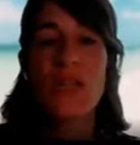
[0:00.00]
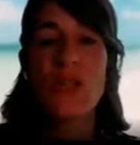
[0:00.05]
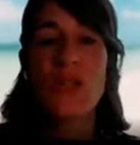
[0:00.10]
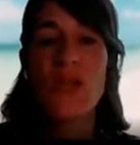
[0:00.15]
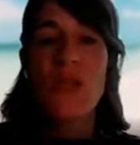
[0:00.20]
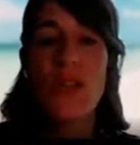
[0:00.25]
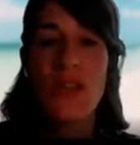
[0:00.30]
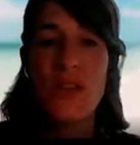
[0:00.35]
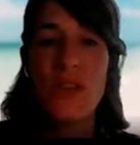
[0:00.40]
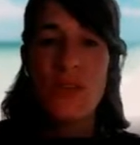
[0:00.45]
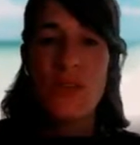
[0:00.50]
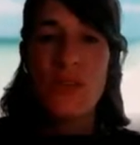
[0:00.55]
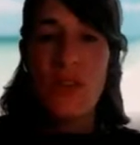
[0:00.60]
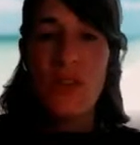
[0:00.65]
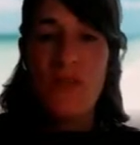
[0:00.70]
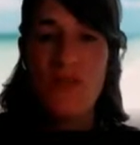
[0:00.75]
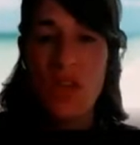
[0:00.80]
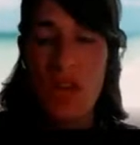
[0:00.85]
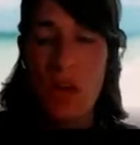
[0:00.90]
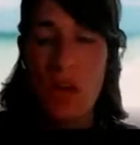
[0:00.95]
to the use
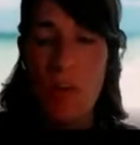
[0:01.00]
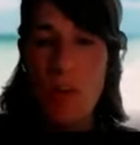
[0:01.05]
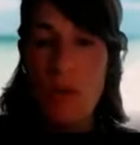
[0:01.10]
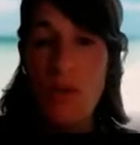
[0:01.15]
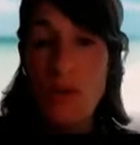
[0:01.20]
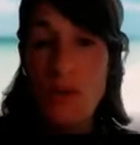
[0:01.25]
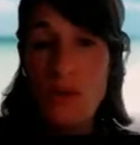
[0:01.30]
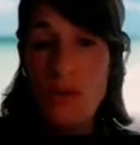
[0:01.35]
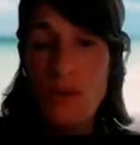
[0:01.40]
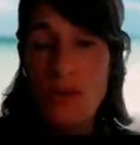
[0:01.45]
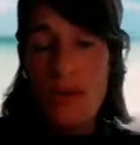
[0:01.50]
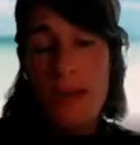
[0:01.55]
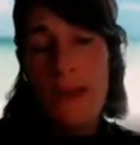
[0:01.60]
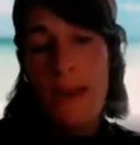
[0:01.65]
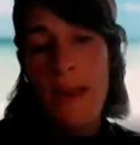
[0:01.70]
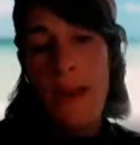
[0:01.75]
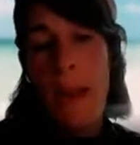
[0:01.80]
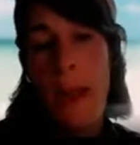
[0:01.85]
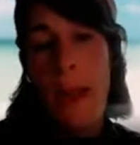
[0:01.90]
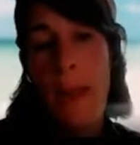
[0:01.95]
of GMOs.
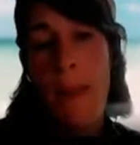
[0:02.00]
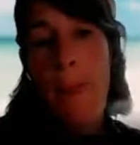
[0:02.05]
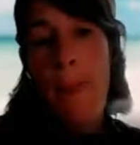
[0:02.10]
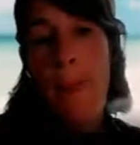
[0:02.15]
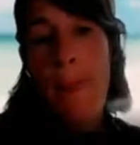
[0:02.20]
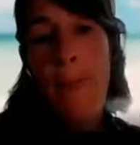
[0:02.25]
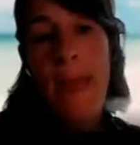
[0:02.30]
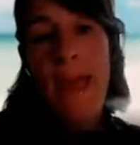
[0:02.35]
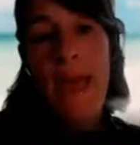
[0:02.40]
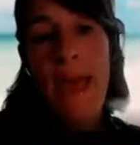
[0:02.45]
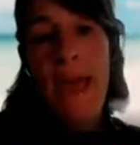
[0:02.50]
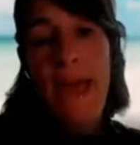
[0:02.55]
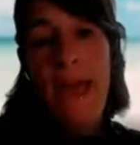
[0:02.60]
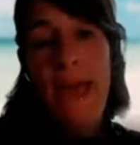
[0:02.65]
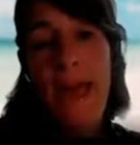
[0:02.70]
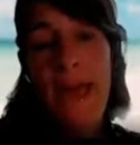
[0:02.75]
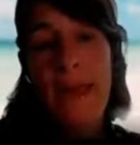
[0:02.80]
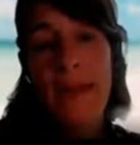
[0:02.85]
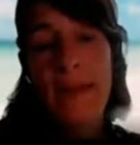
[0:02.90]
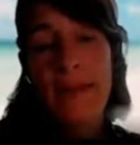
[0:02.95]

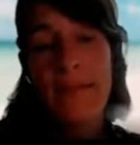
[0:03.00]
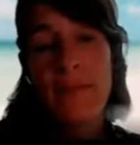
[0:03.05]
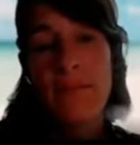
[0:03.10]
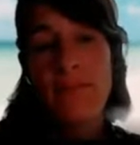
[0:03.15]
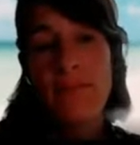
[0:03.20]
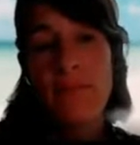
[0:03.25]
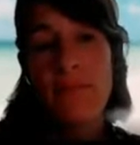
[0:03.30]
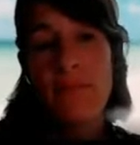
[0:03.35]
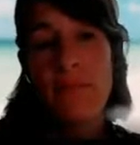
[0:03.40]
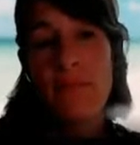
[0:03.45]
And